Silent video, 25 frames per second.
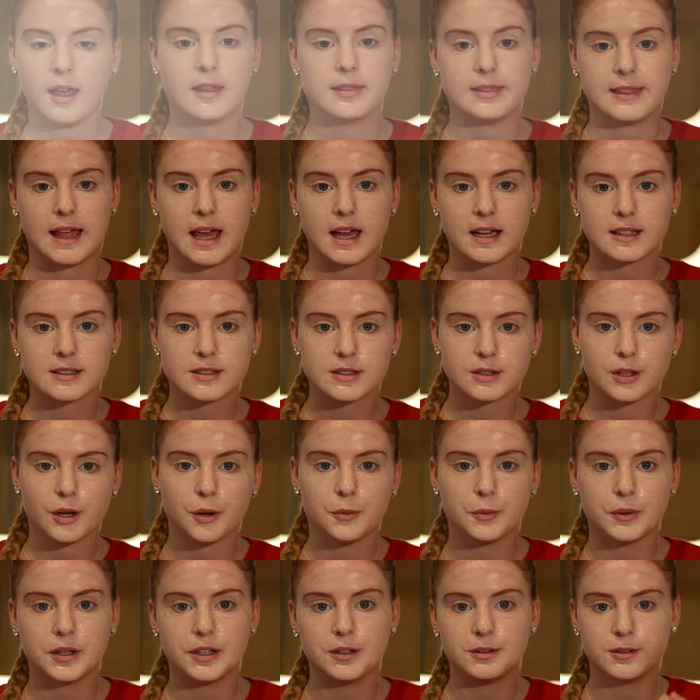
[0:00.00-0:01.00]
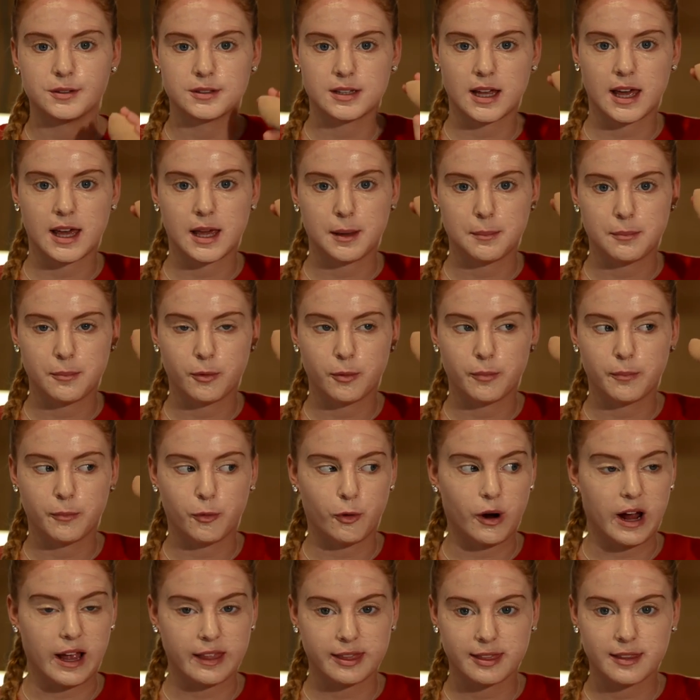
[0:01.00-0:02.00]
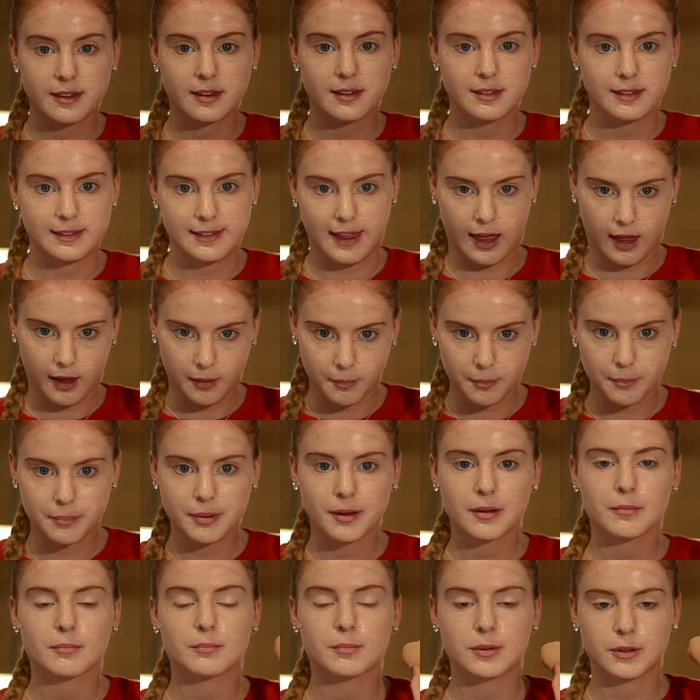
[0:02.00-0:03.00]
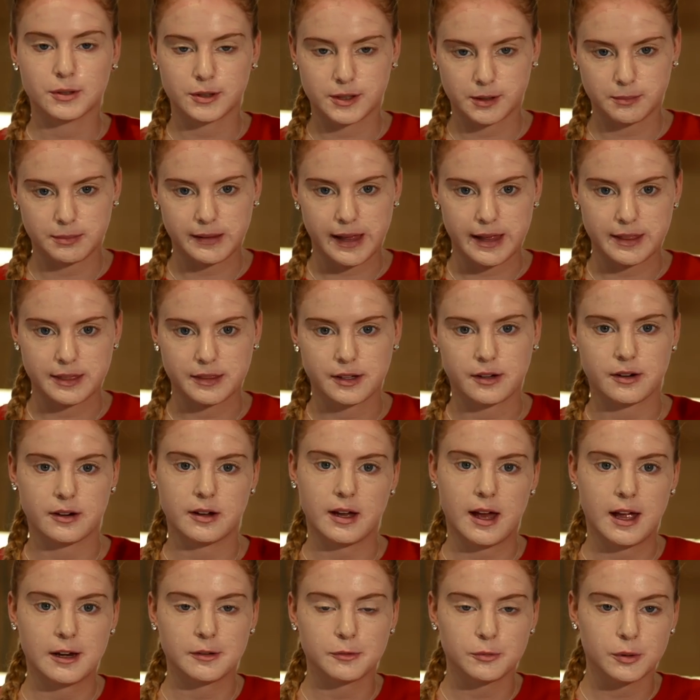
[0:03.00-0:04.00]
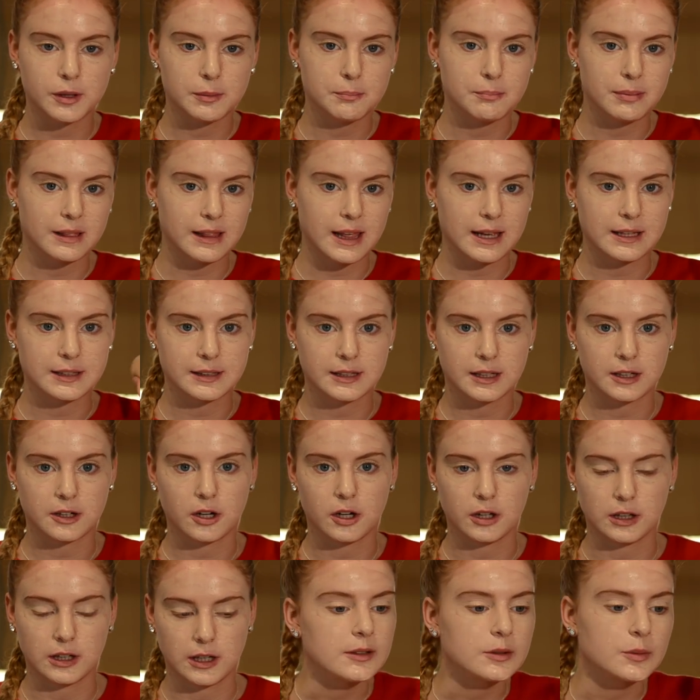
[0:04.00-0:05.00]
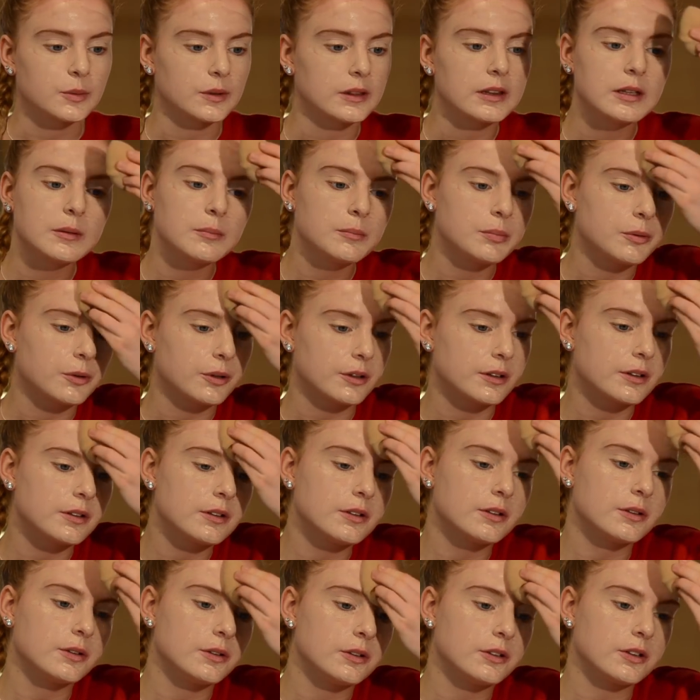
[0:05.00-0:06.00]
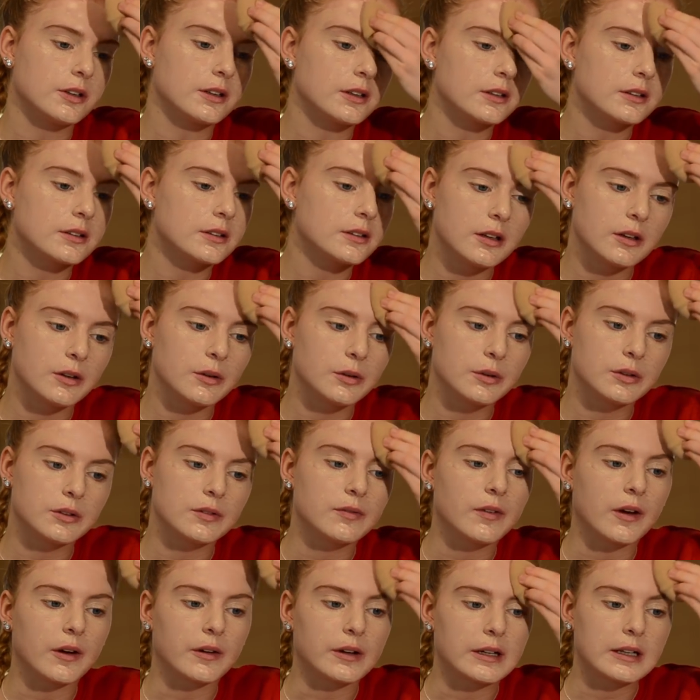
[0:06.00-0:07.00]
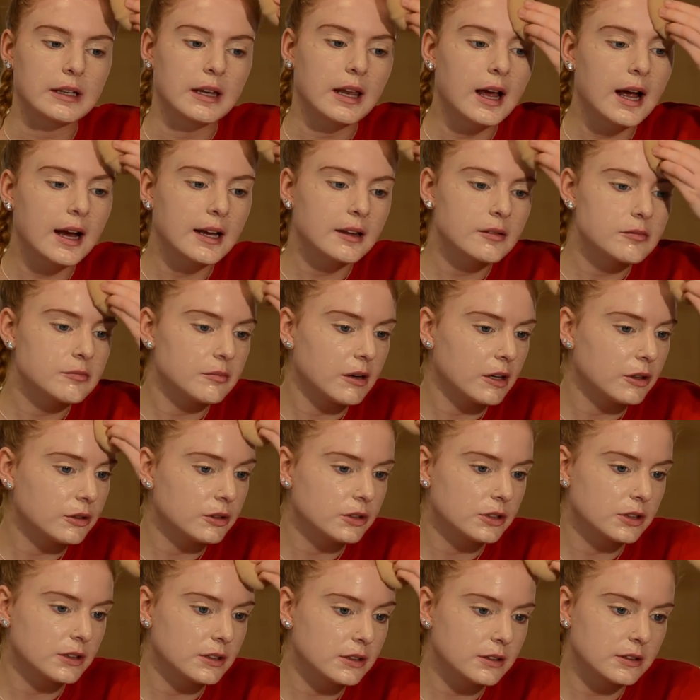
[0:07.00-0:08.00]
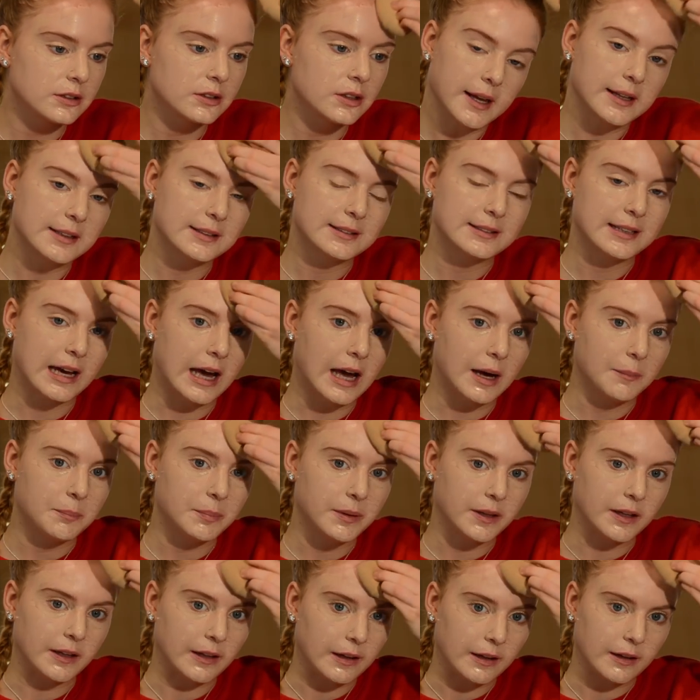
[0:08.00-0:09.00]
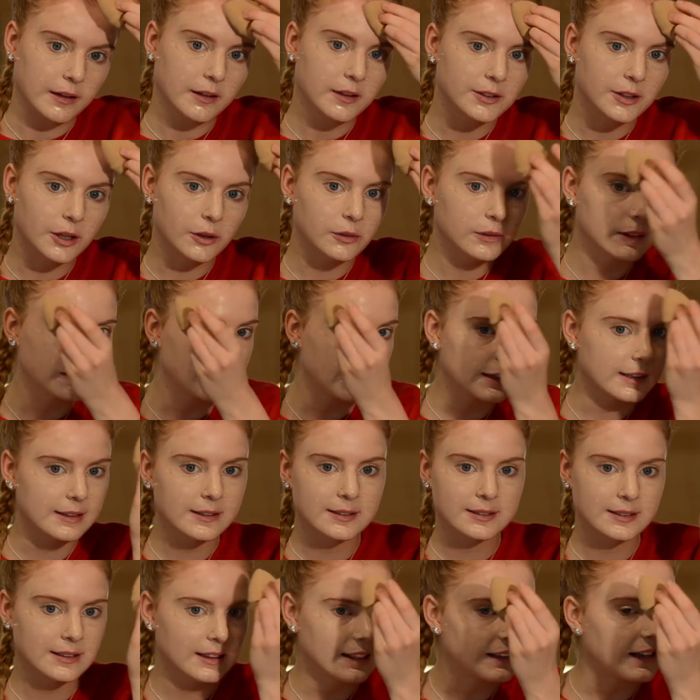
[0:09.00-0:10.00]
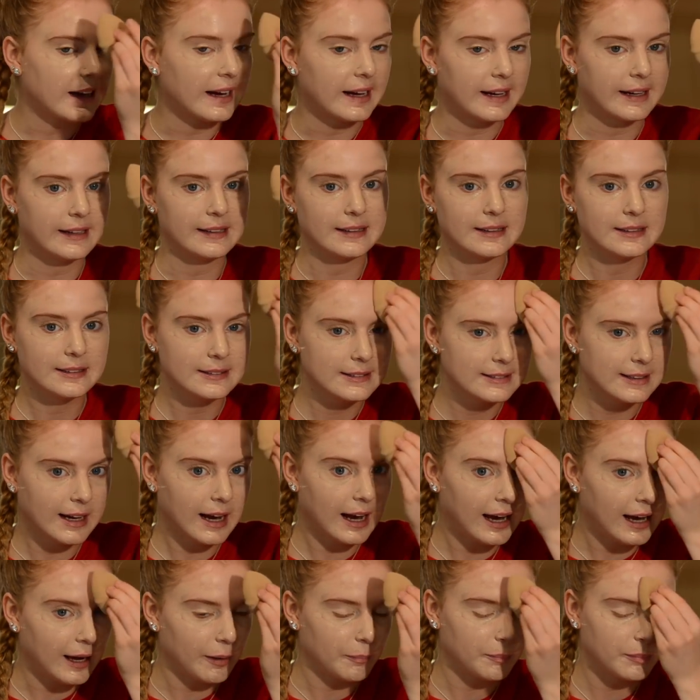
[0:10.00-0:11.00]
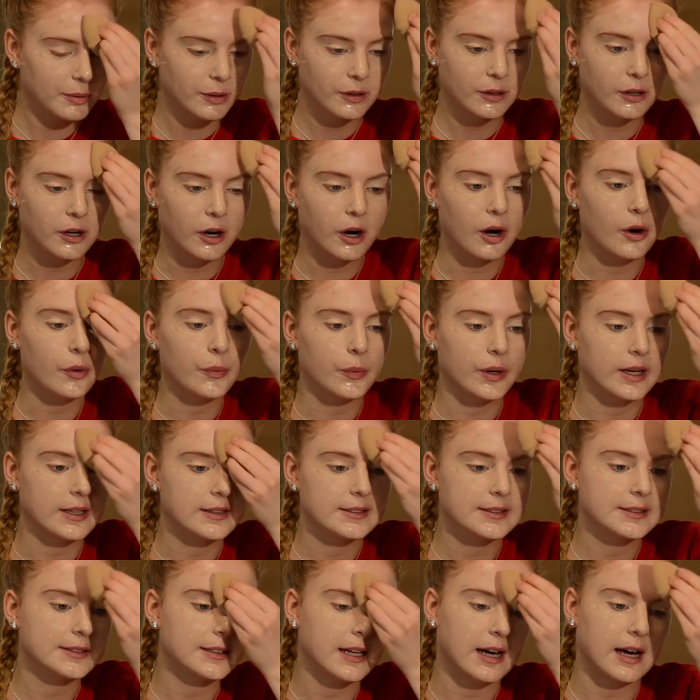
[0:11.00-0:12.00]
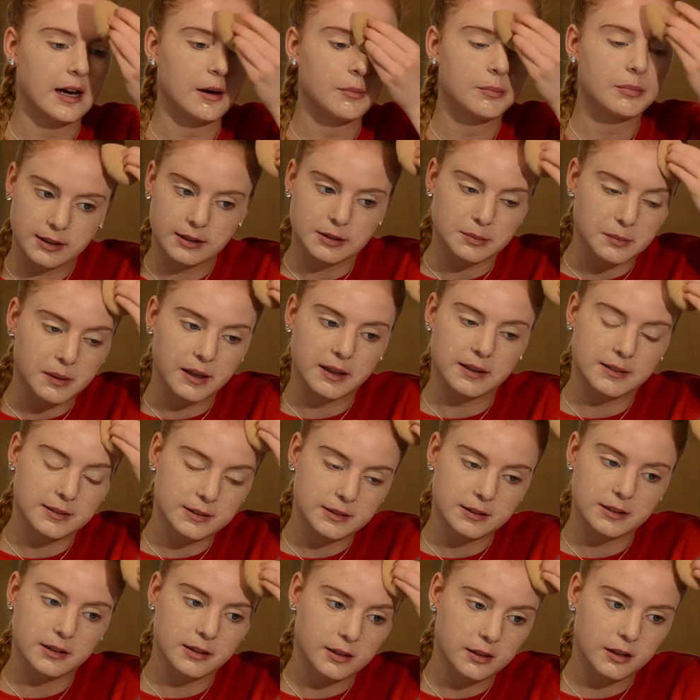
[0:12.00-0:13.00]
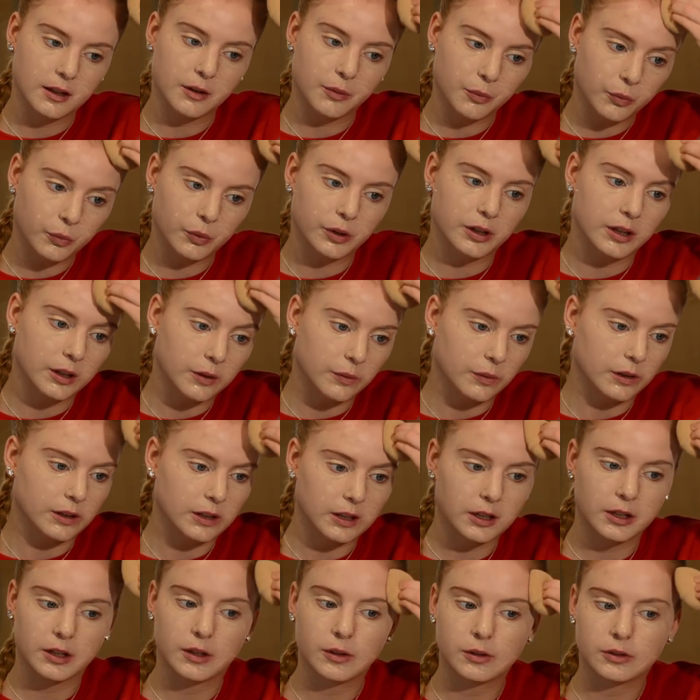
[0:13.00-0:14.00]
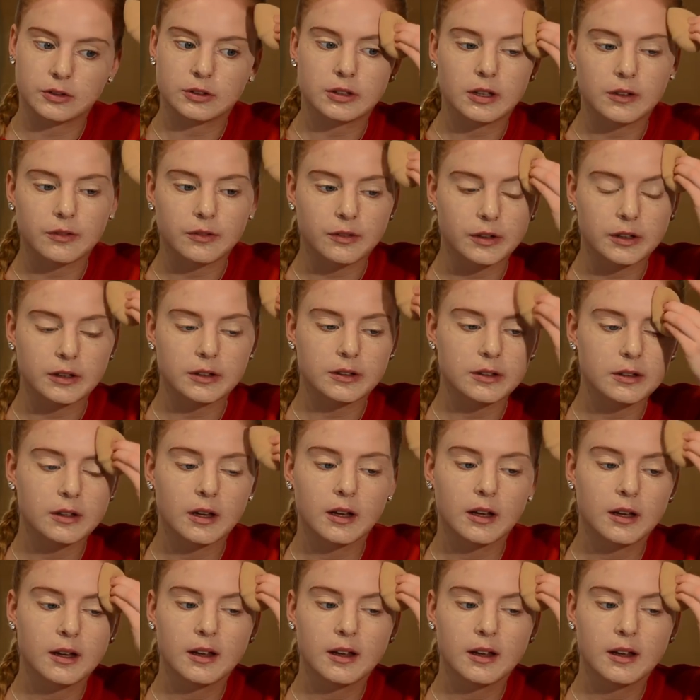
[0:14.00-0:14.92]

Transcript: Next, we use a wet, damp beauty blender and we blend it all up. It's really important to just use very light motions and tapping. Don't like slide, tap, always tap. This makes a really, really huge difference.